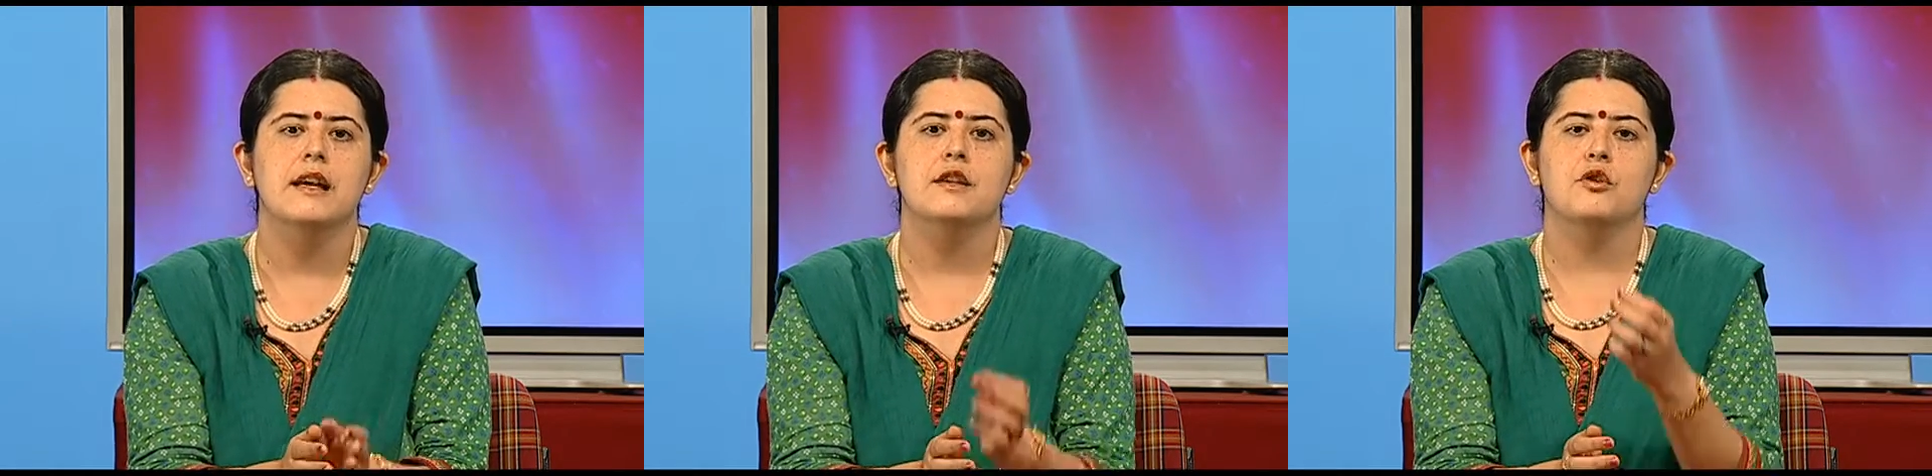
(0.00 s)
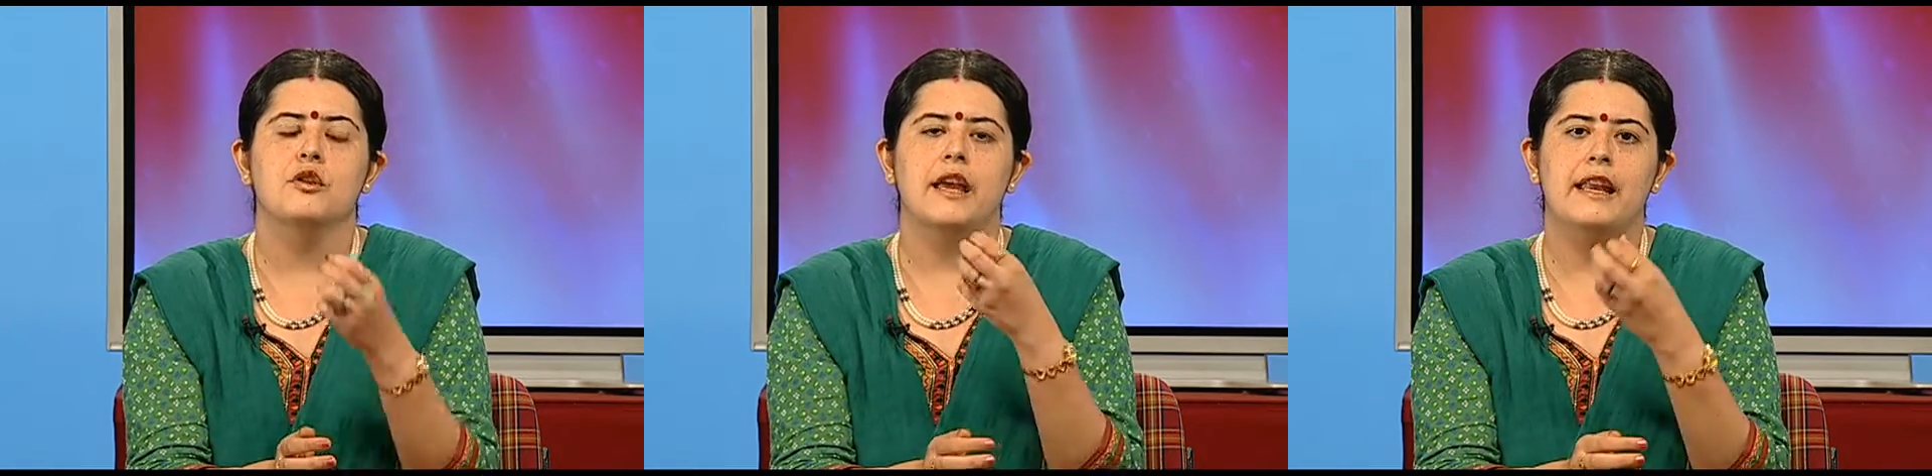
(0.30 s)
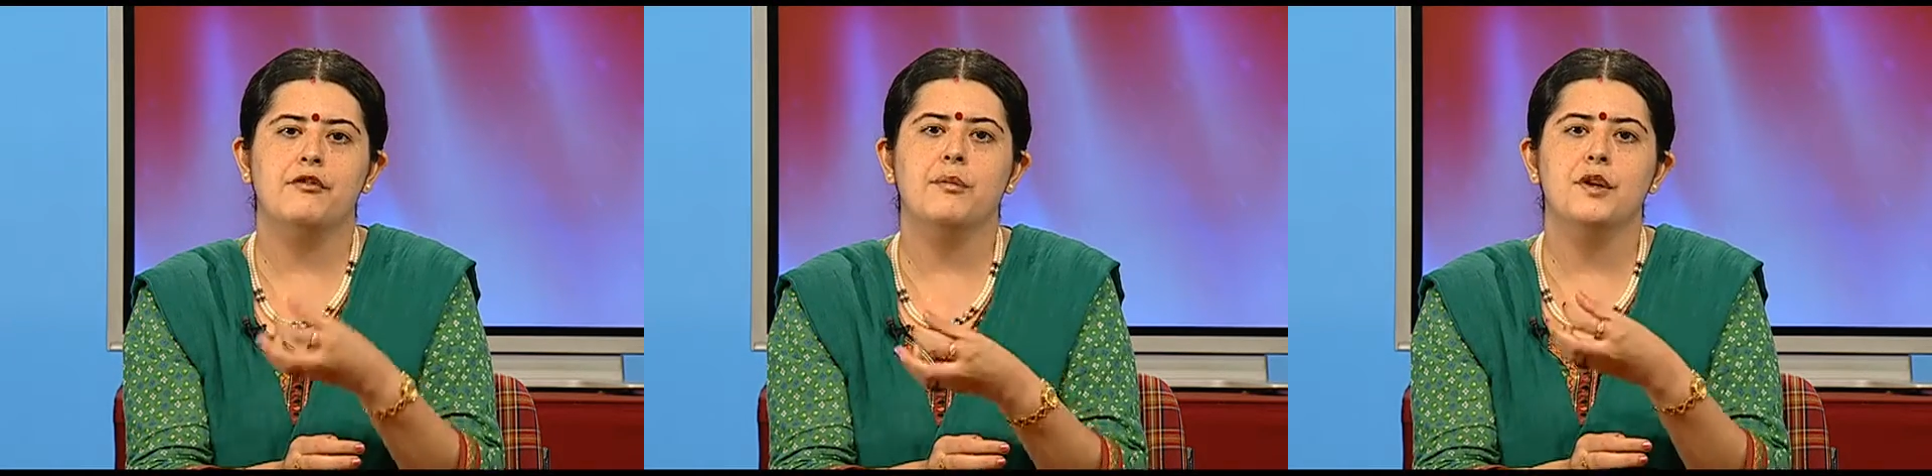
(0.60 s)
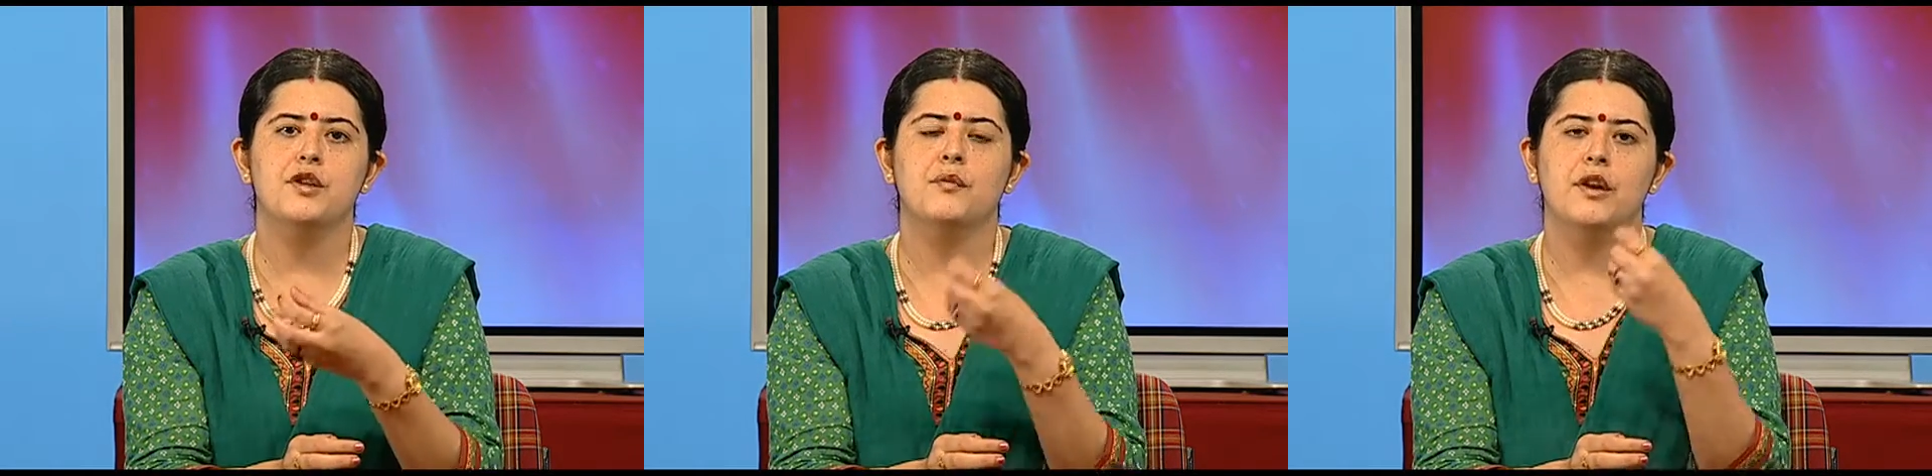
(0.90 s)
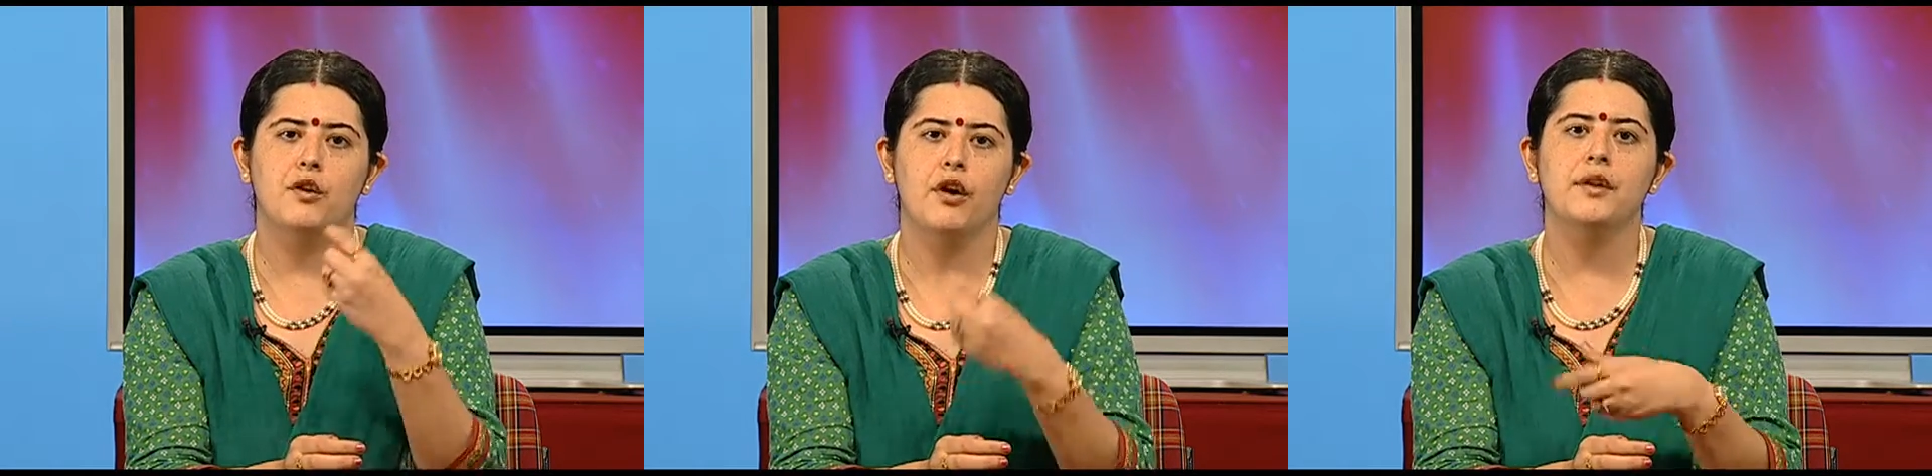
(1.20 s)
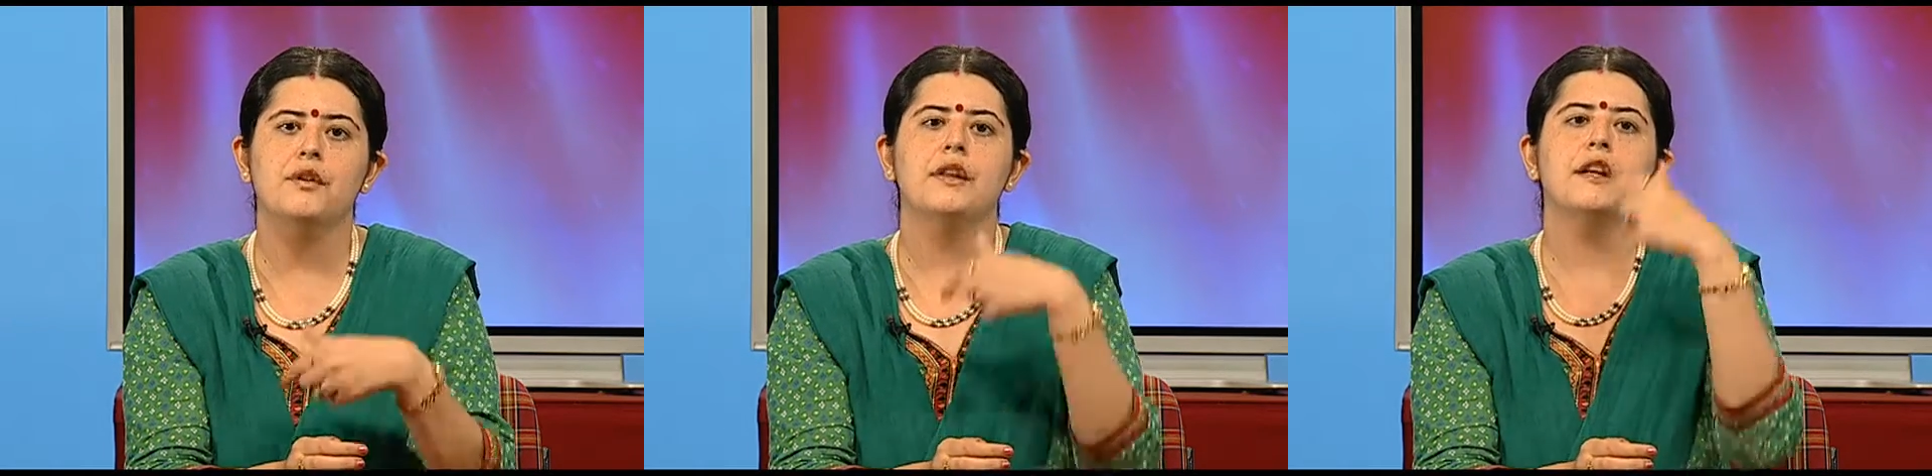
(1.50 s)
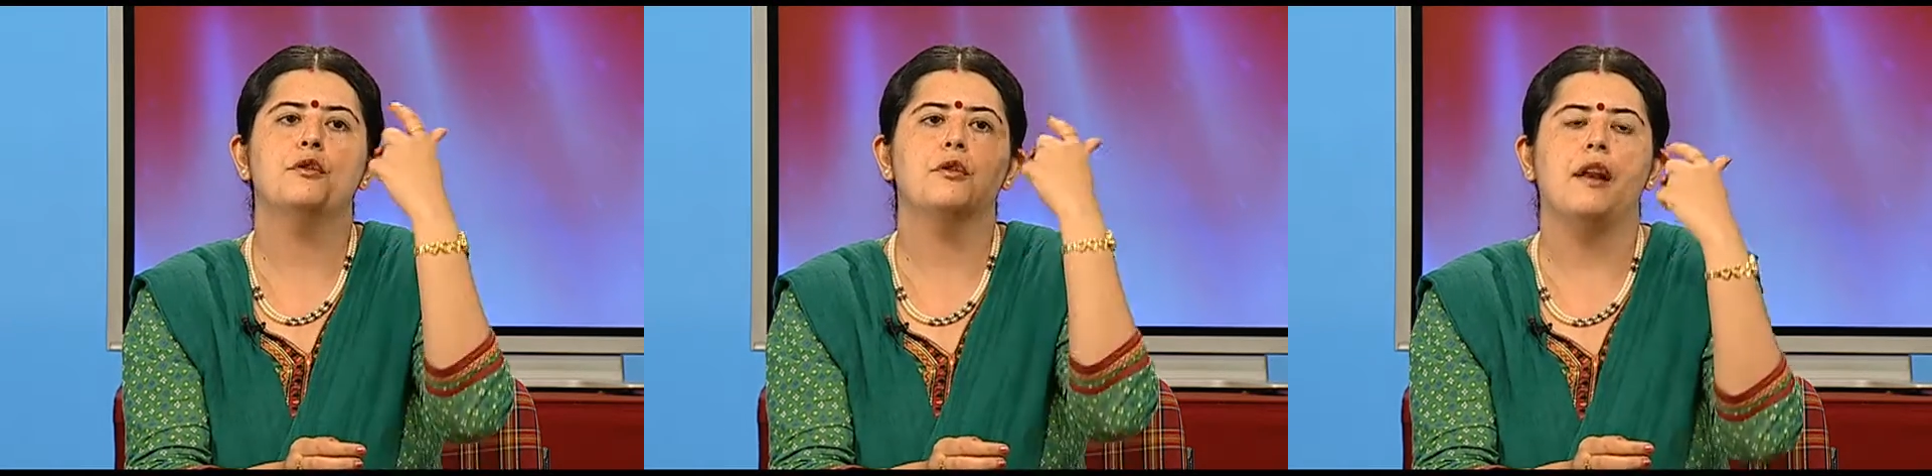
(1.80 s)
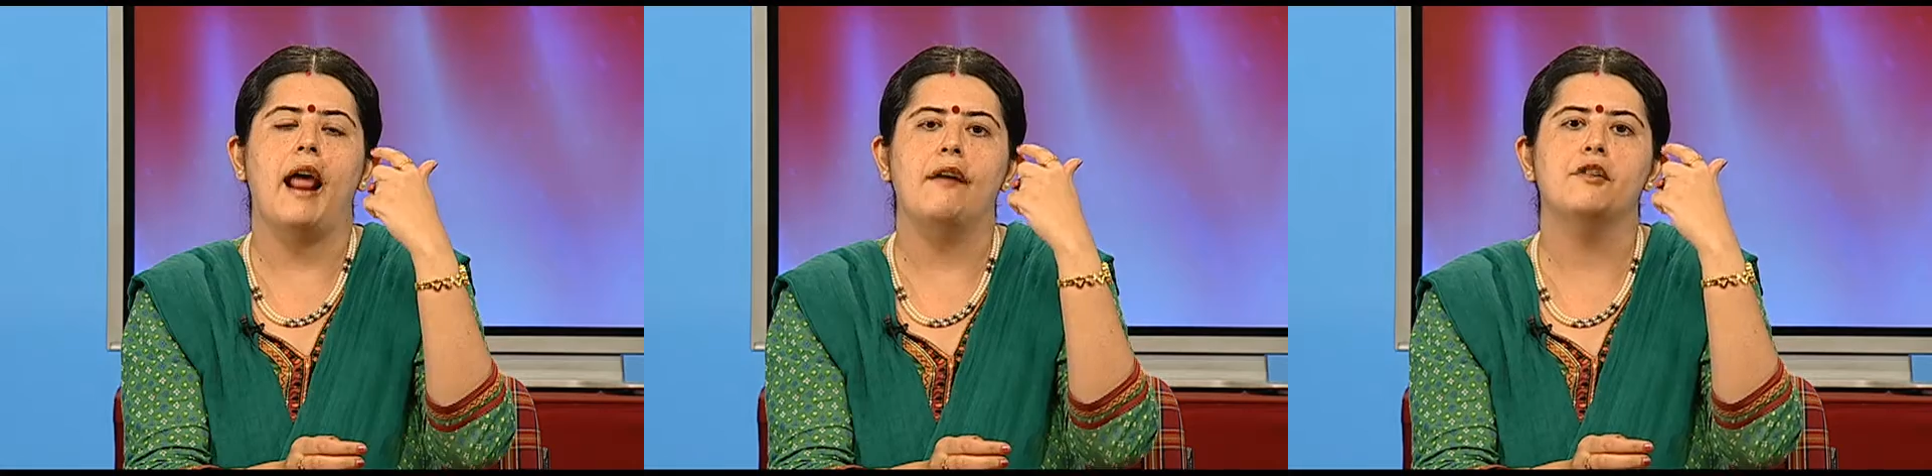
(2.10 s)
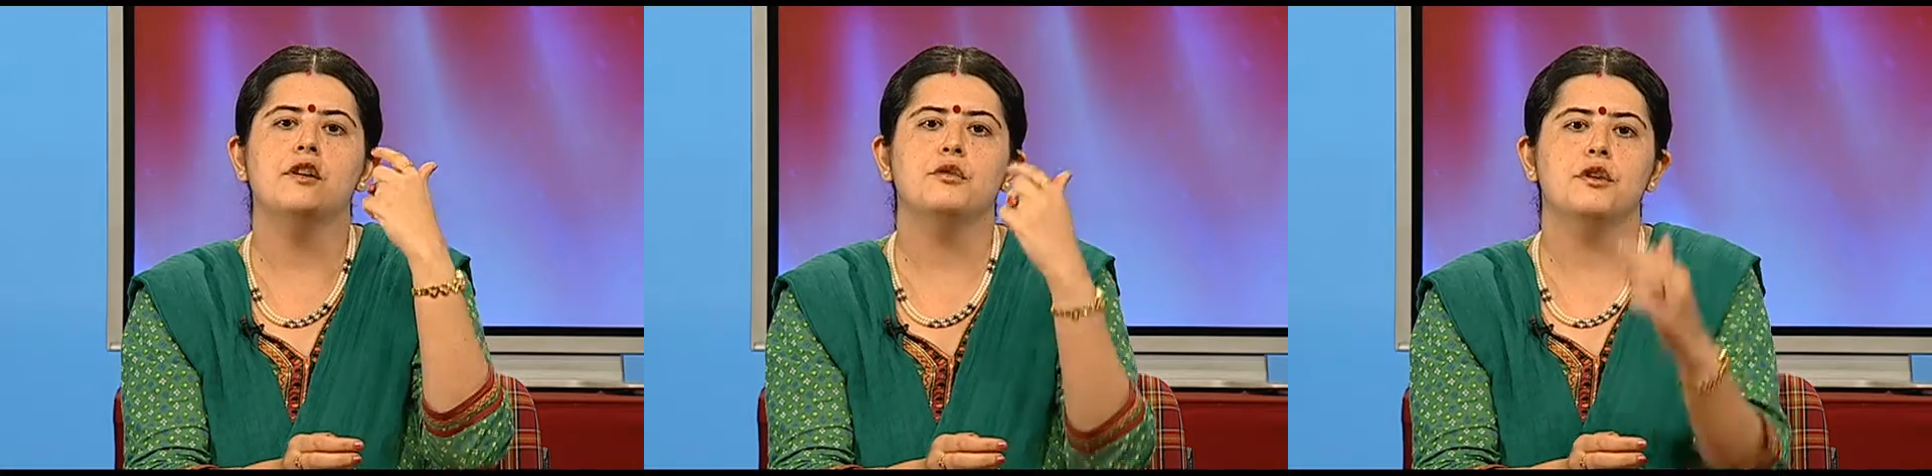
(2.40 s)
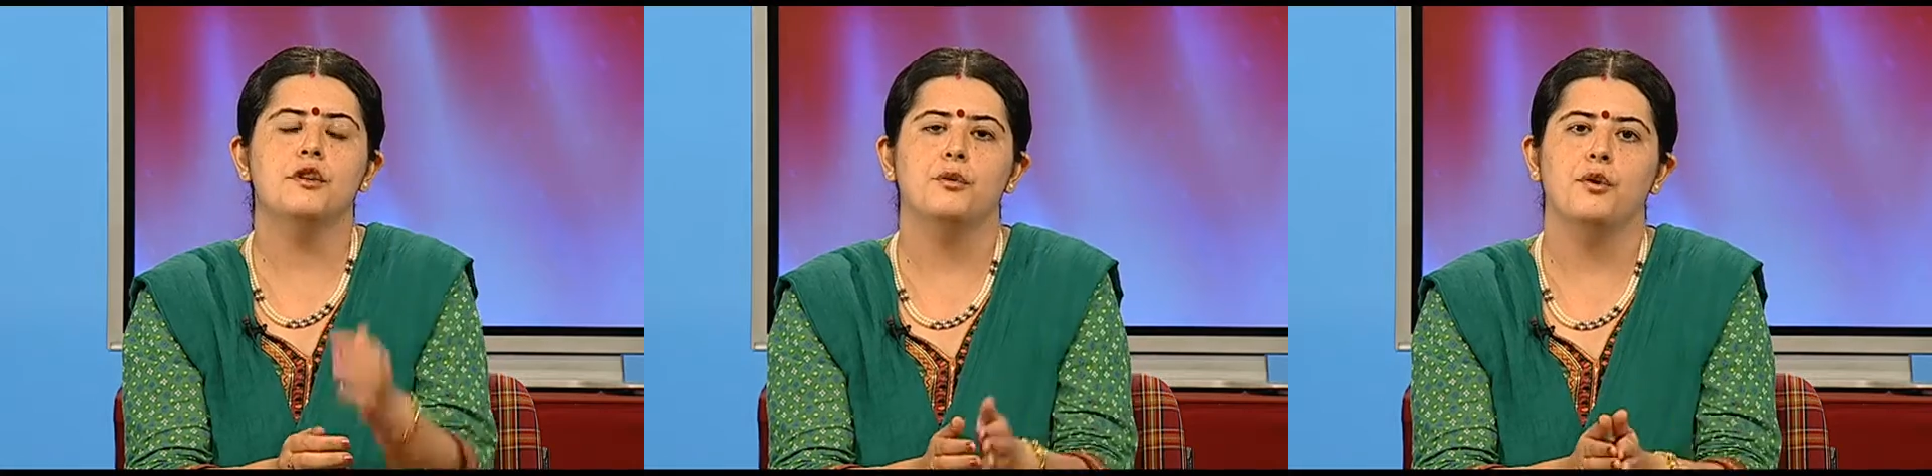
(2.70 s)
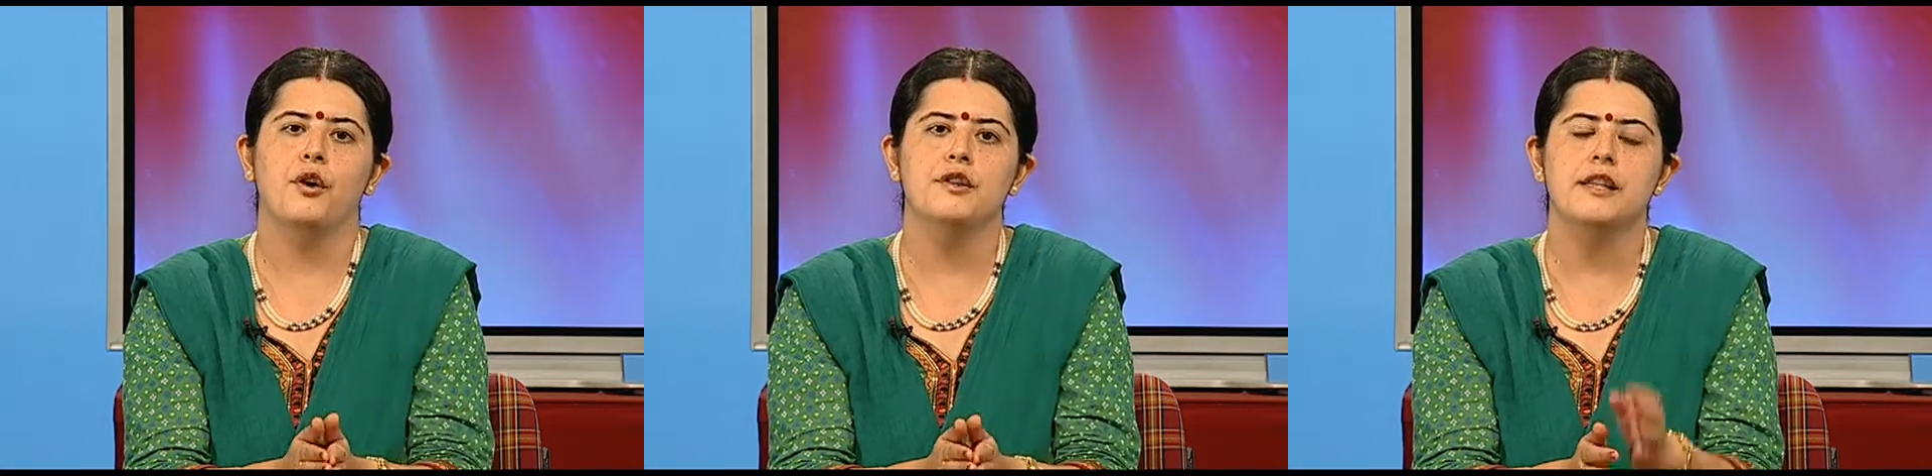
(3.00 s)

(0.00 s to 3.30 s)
So the information will not even need to travel to the neurons.